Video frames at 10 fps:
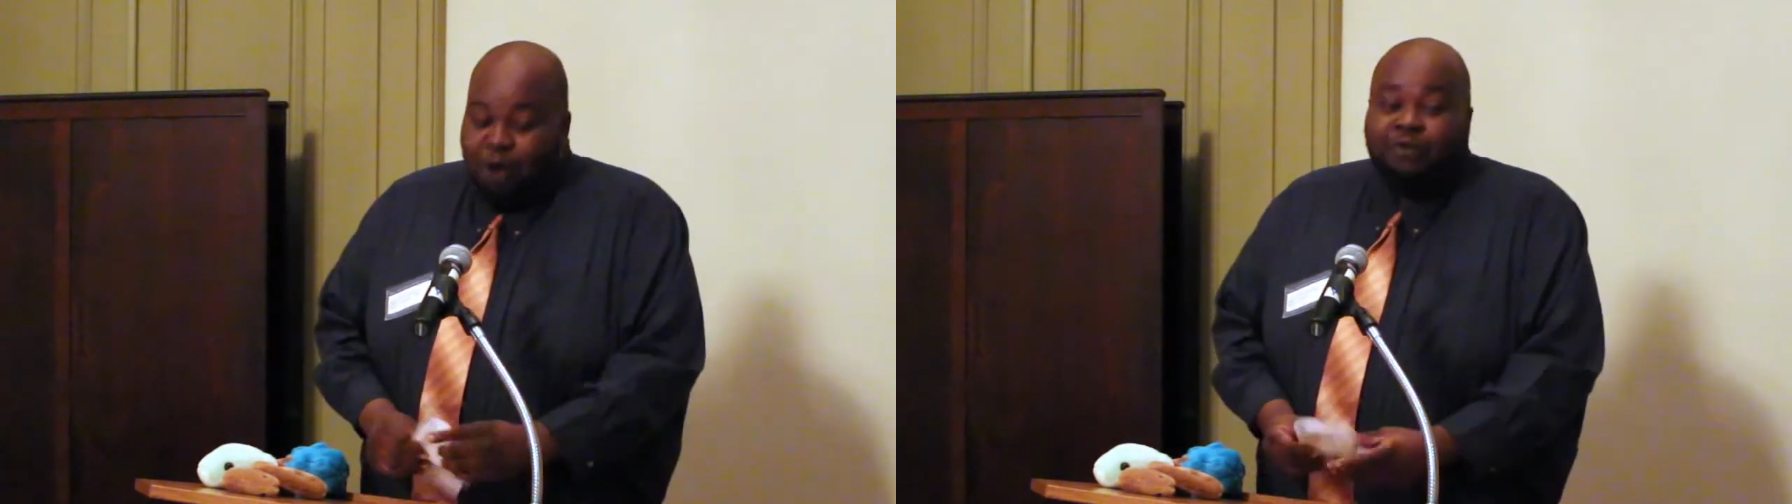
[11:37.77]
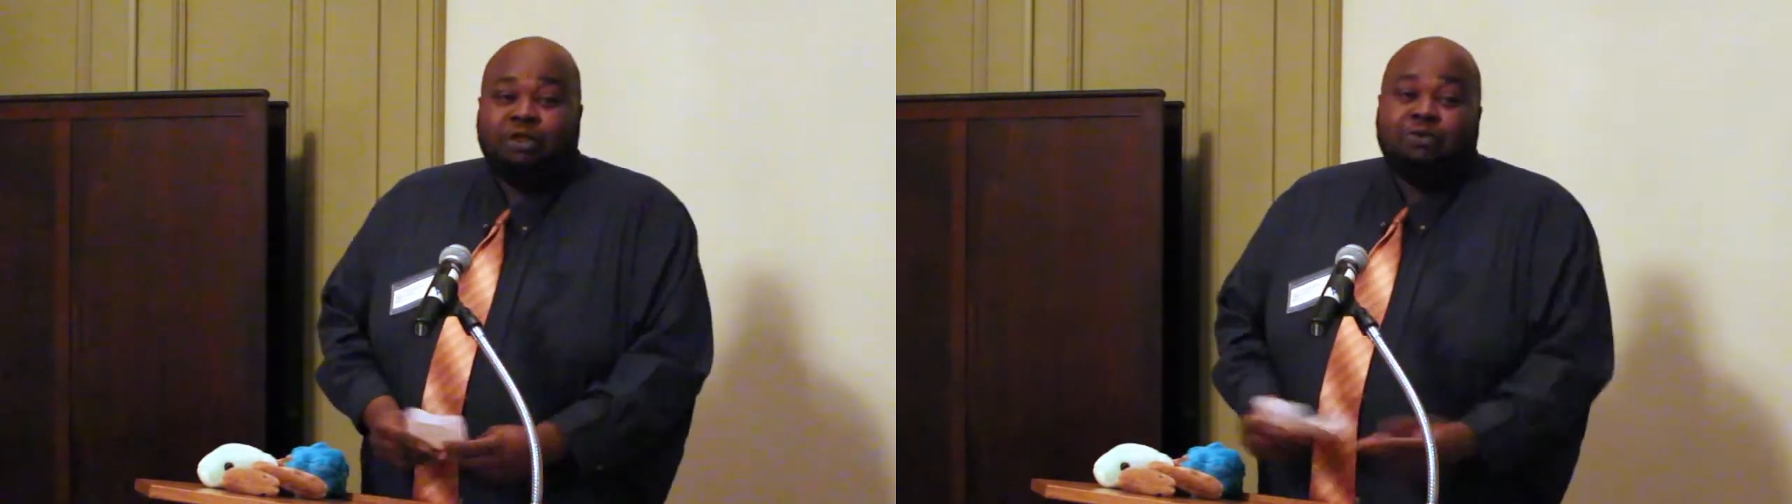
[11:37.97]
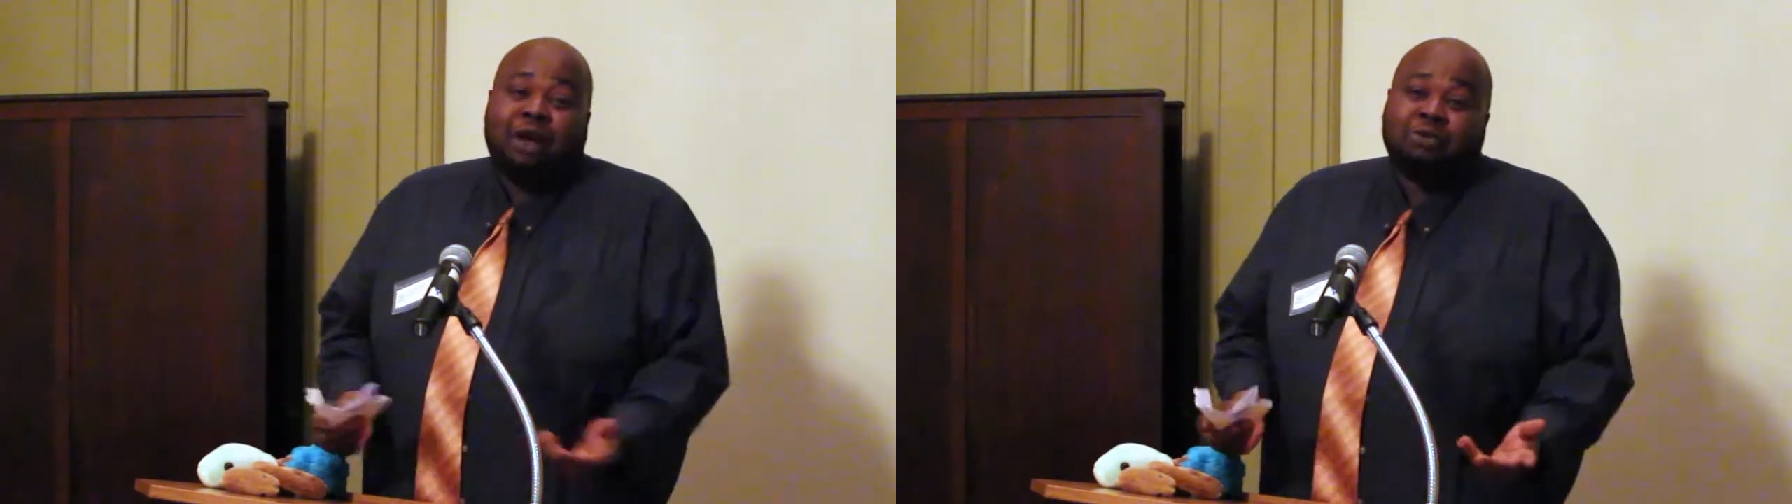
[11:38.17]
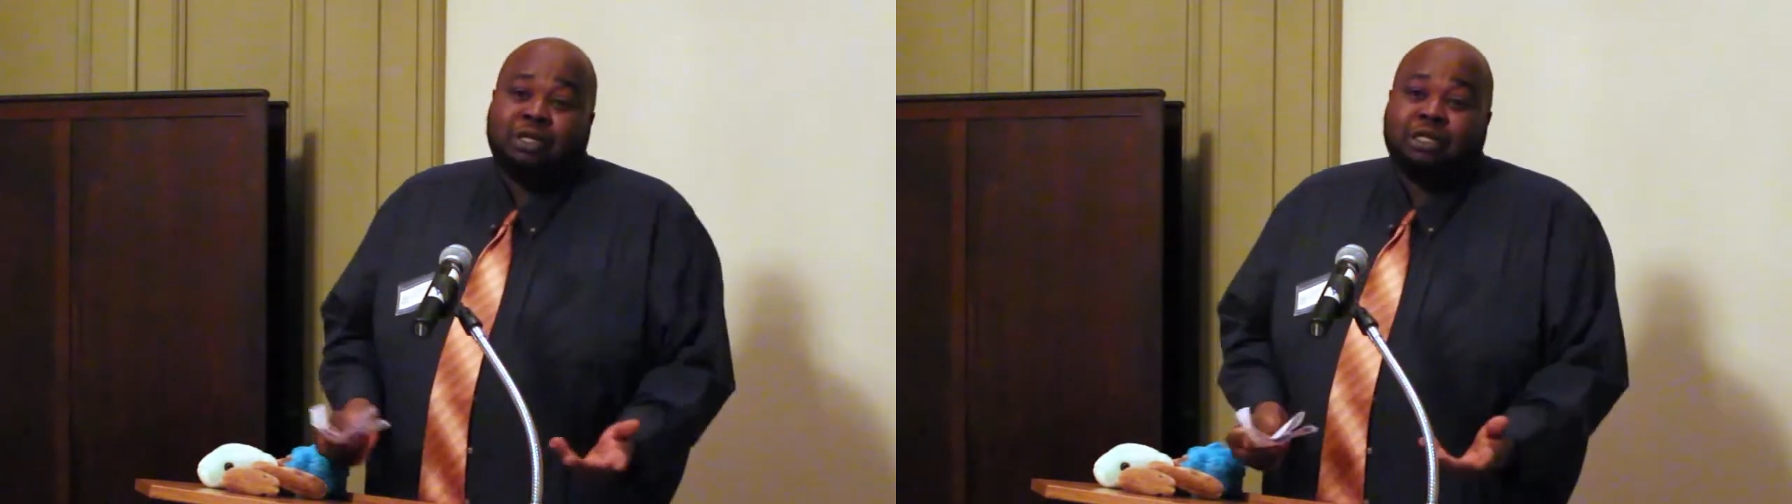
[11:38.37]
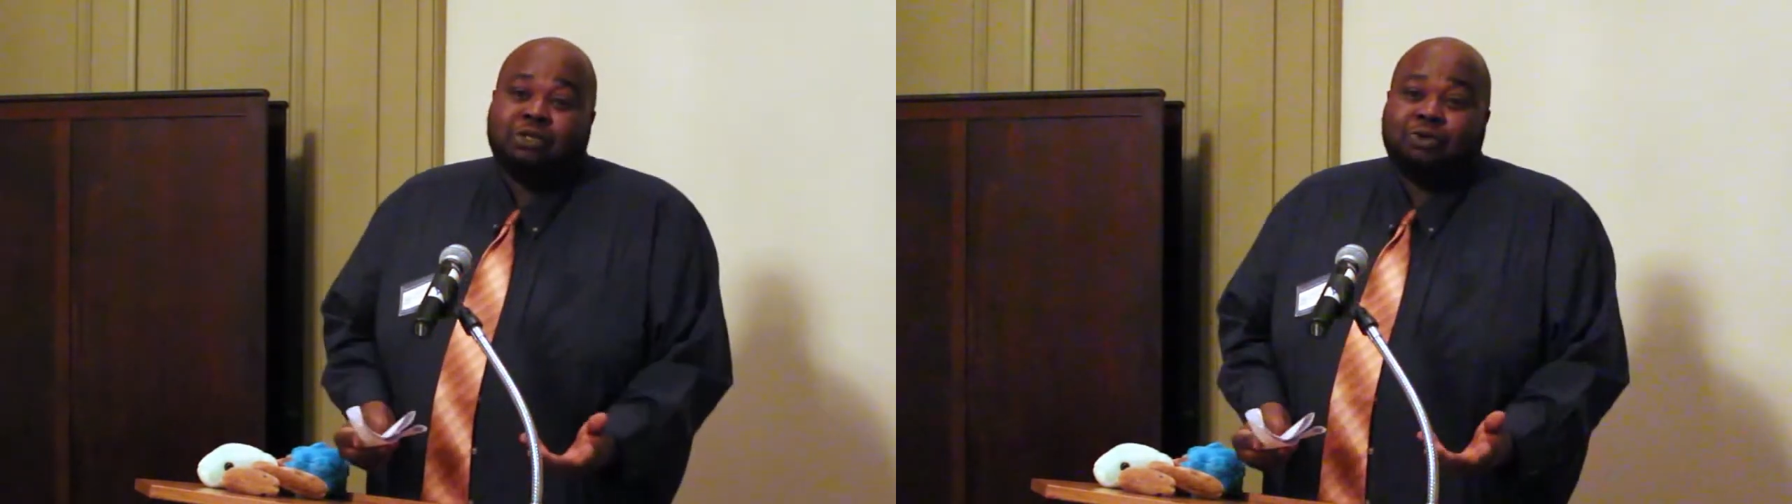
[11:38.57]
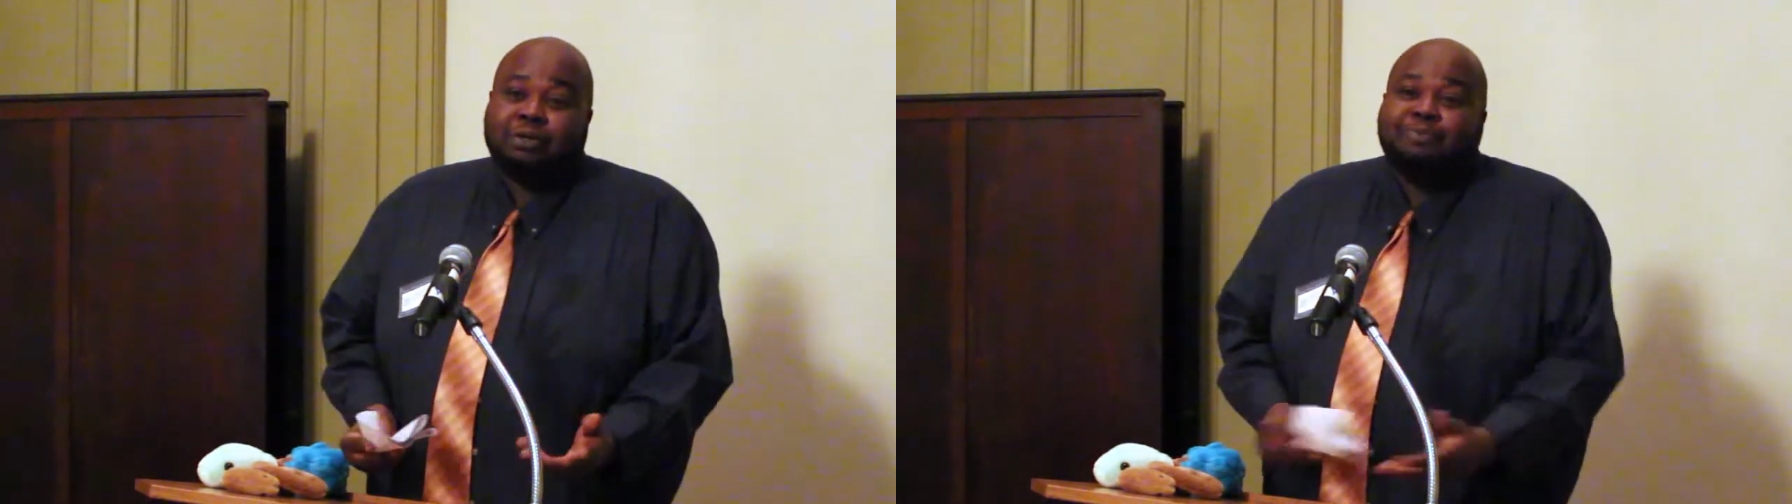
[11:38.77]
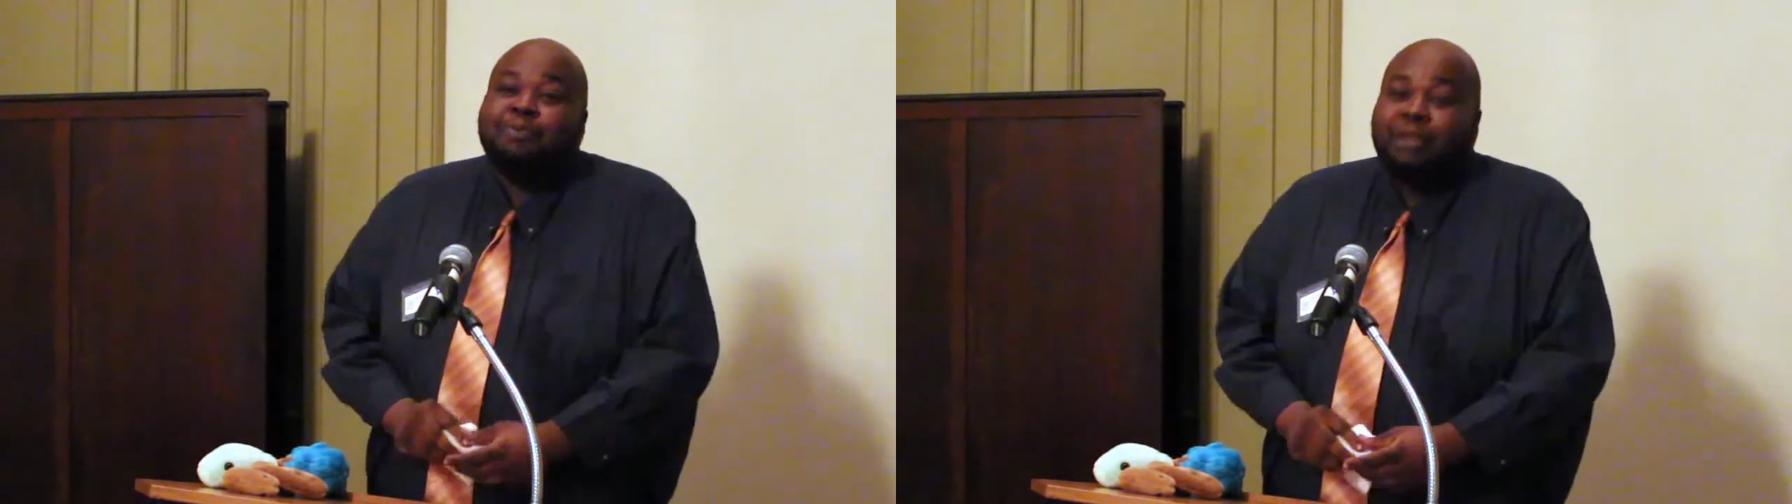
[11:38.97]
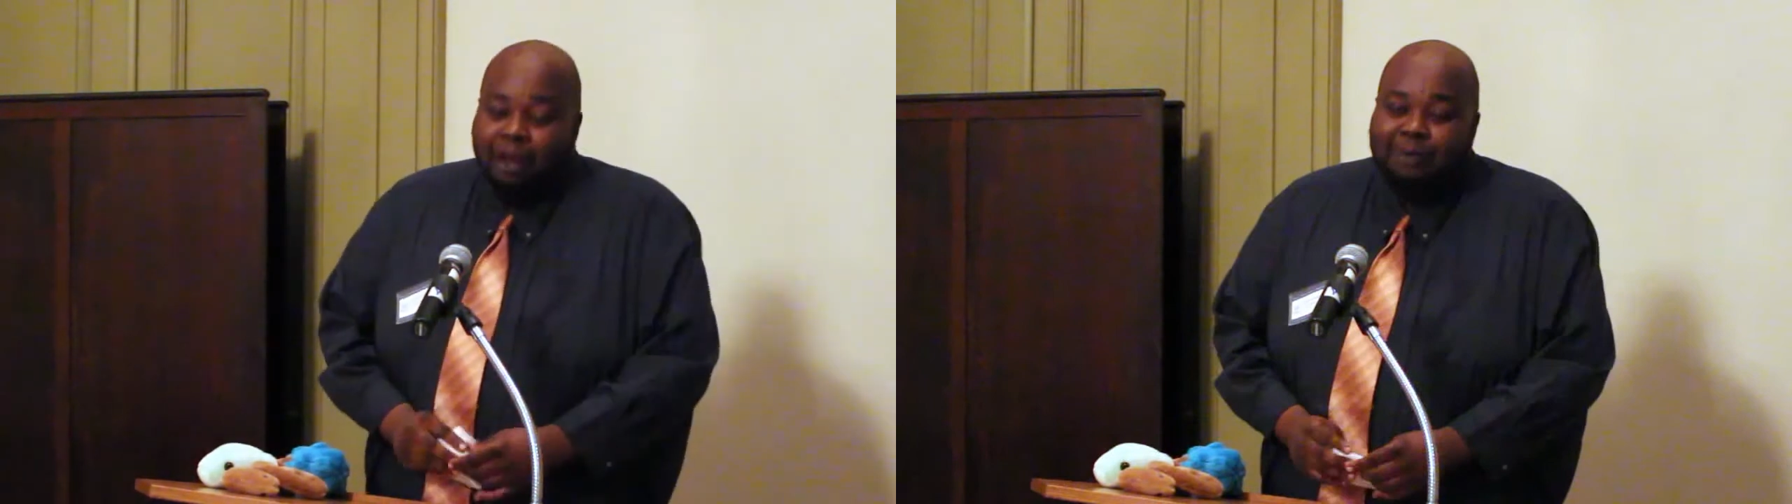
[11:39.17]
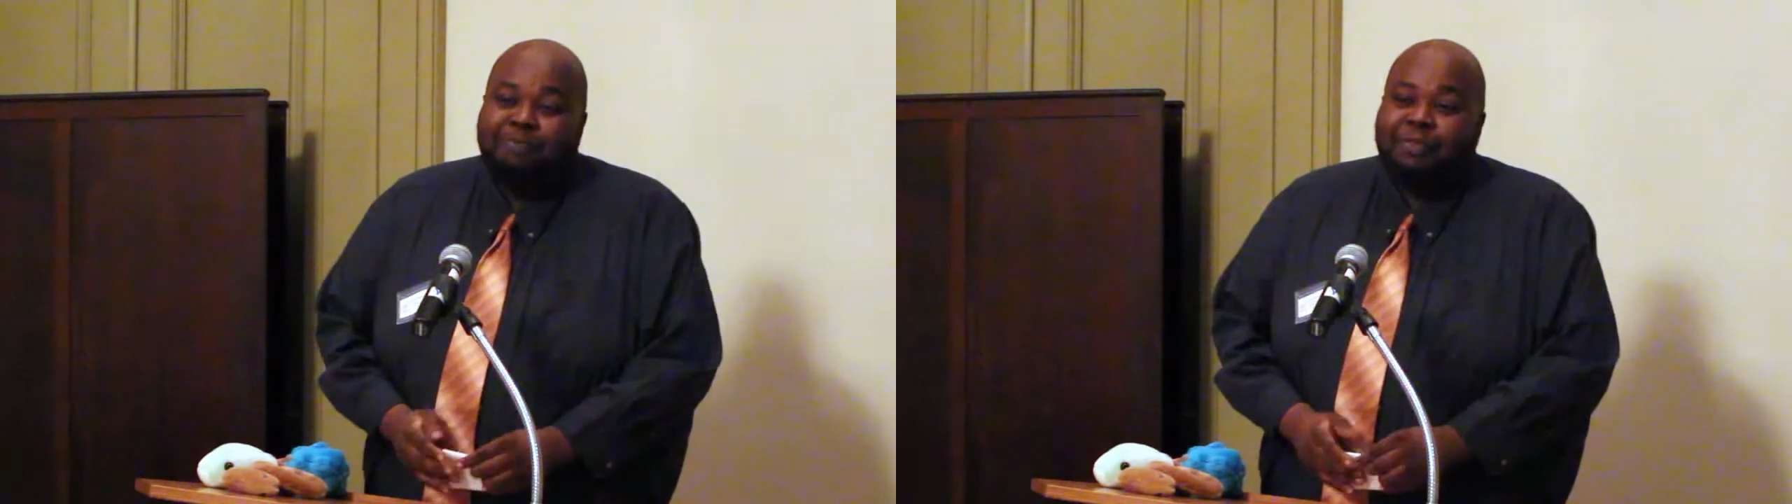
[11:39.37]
hopefully throughout the district. All right,